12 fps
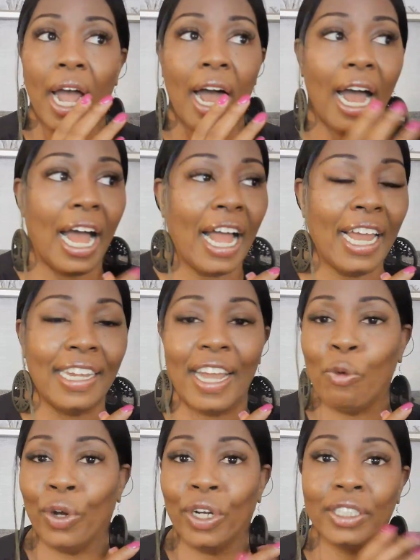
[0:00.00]
high net
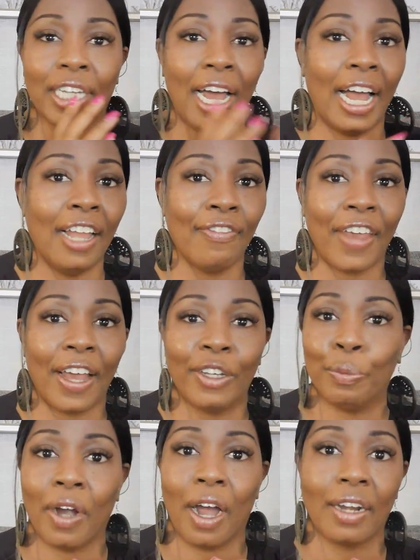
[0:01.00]
worth, high value
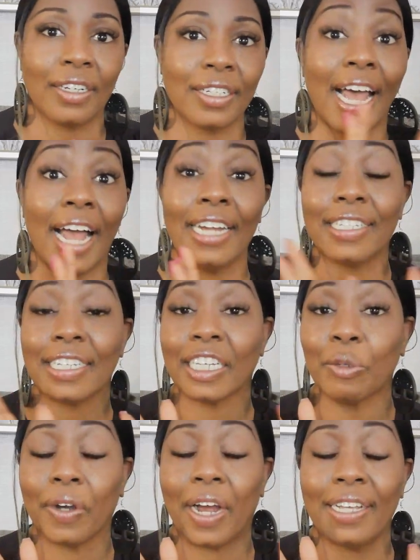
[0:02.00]
products, high ticket
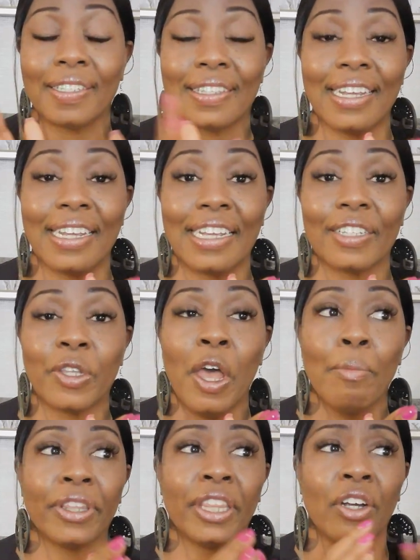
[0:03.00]
price things,
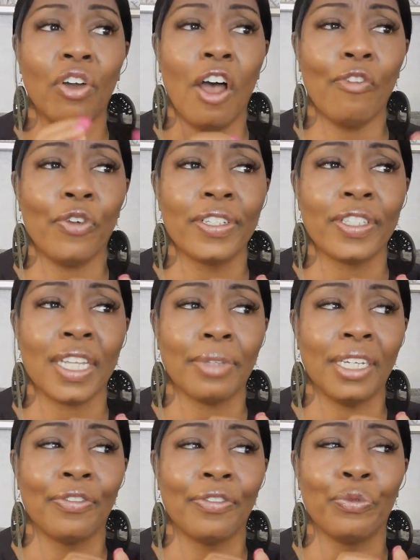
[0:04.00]
but they're offering something
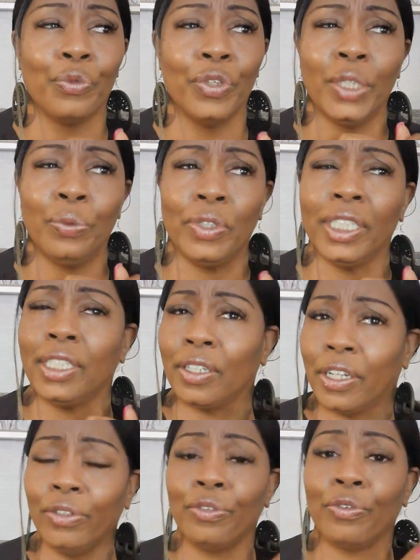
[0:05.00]
of really, really
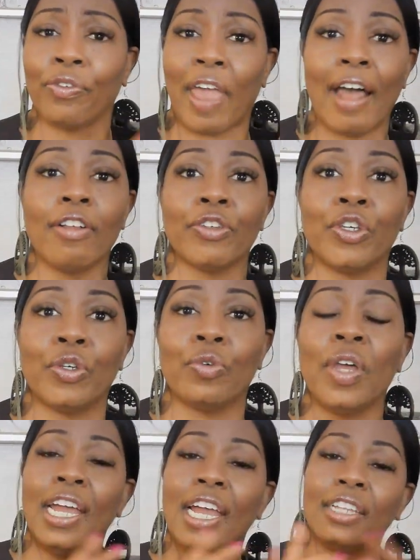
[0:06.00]
low value.
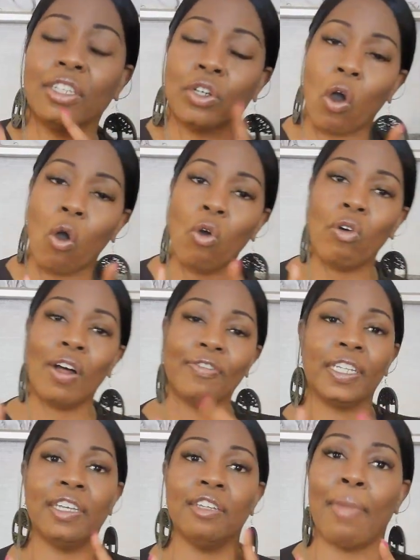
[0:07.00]
And the goal of a
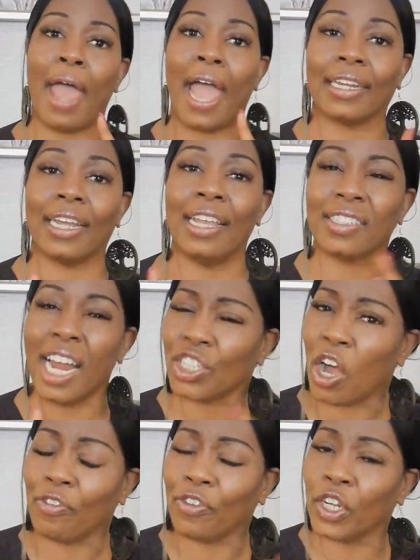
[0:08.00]
lead magnet is not to
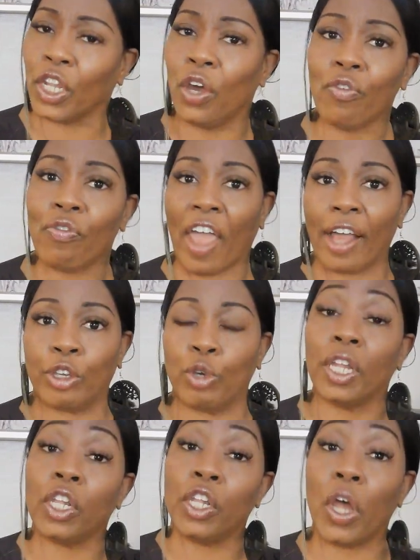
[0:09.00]
offer low value,
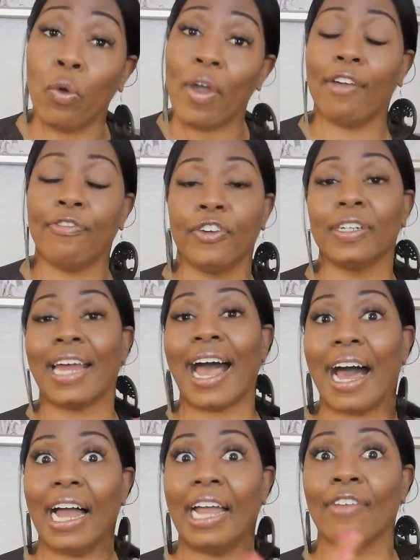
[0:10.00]
but low effort,
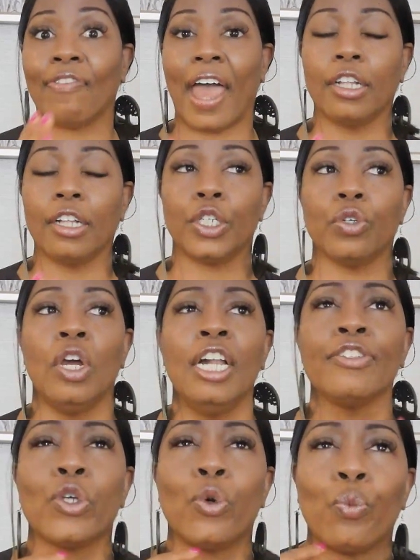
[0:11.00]
high value.
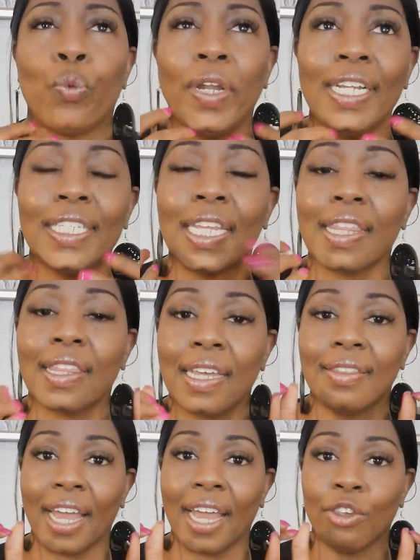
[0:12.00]
So what is the thing
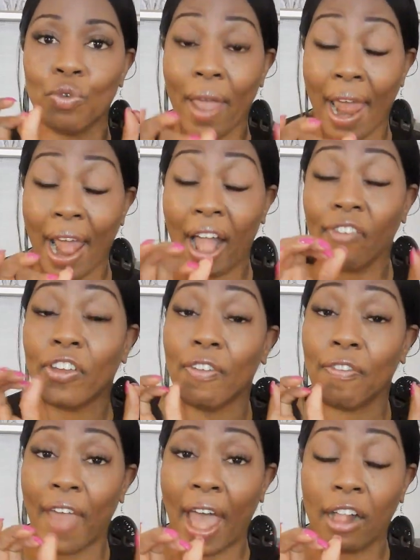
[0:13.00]
that you have of
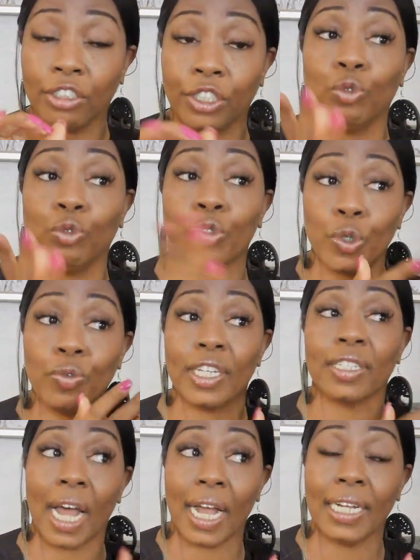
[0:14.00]
value to this
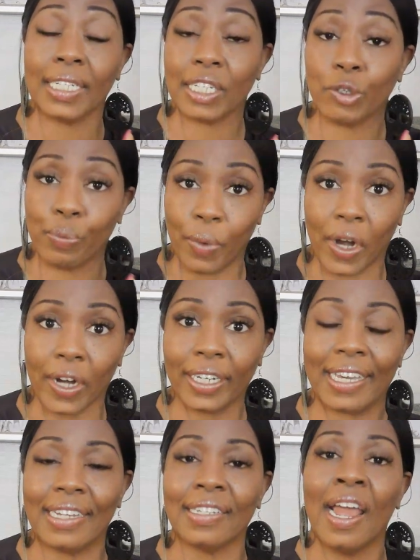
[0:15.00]
ideal
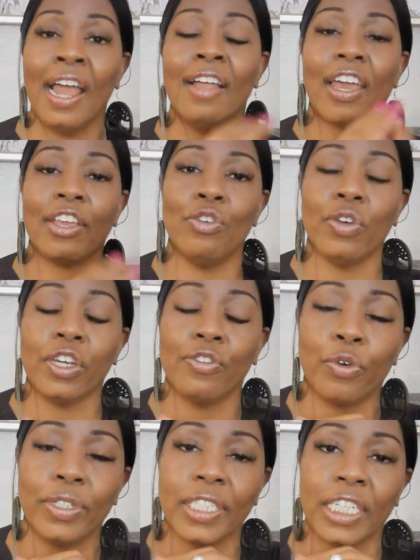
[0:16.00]
market that you could
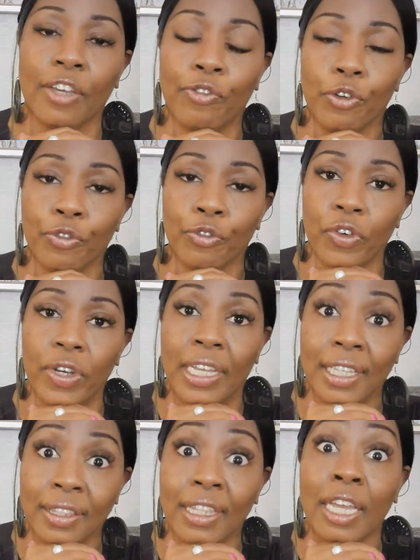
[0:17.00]
afford to give for free that
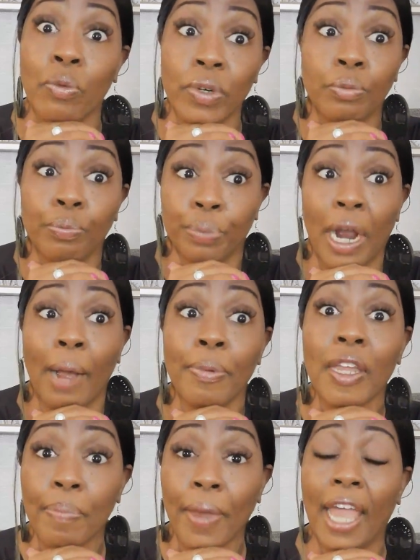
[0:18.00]
they would
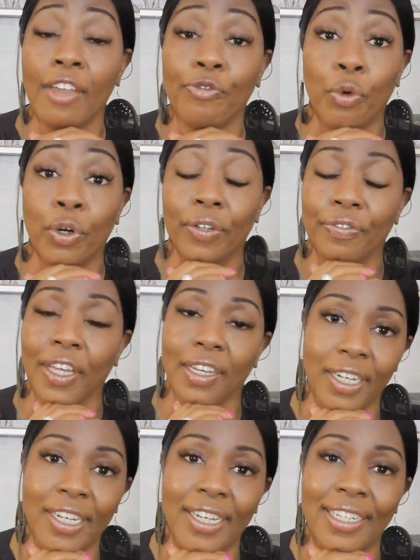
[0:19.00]
probably pay for if they
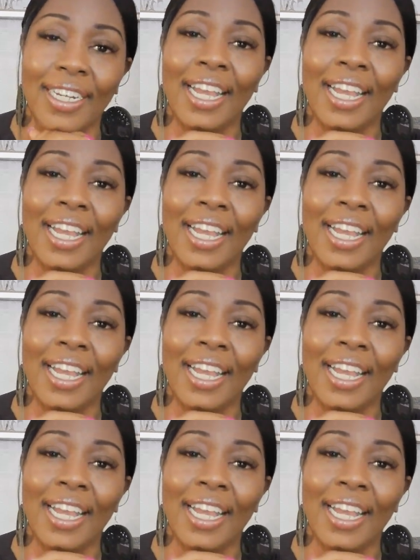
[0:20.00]
could?